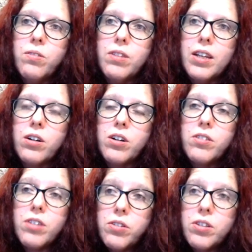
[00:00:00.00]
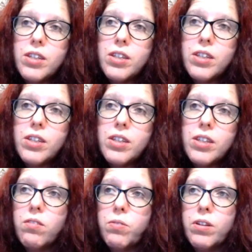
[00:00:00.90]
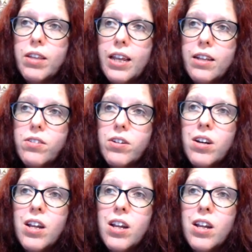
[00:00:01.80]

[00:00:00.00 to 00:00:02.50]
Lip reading: are associated with cancer.